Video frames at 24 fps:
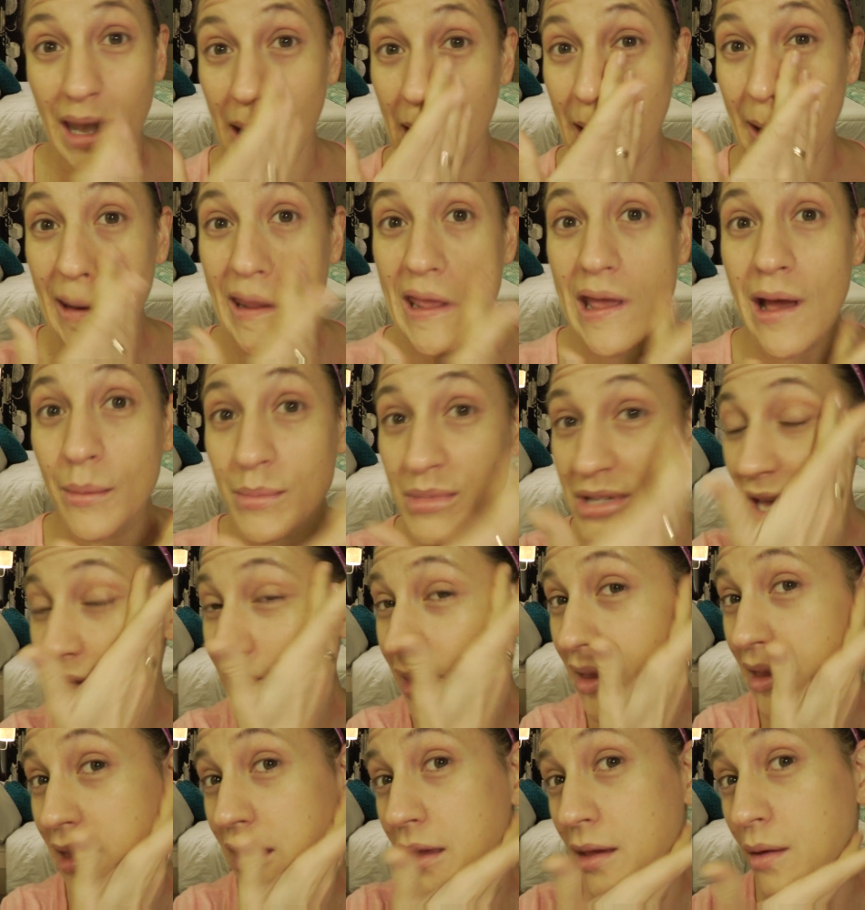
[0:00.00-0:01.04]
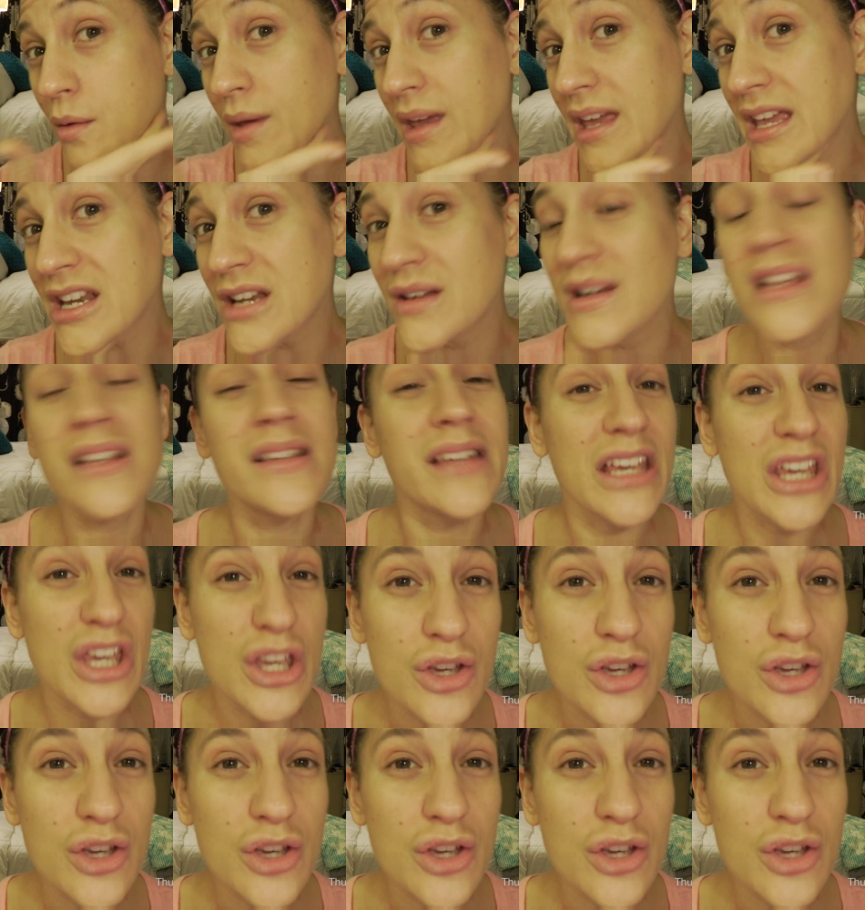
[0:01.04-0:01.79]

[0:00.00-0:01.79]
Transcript: And I'm telling you, it is like